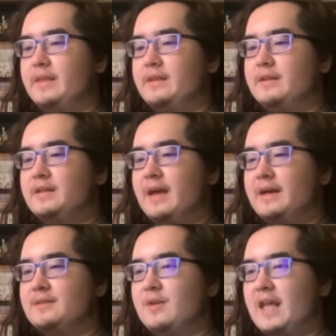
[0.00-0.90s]
it
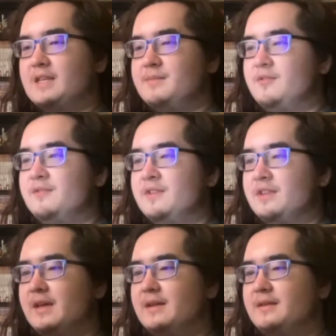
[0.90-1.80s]
hasn't been revealed
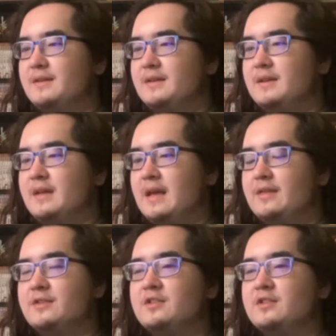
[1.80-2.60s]
yet. There's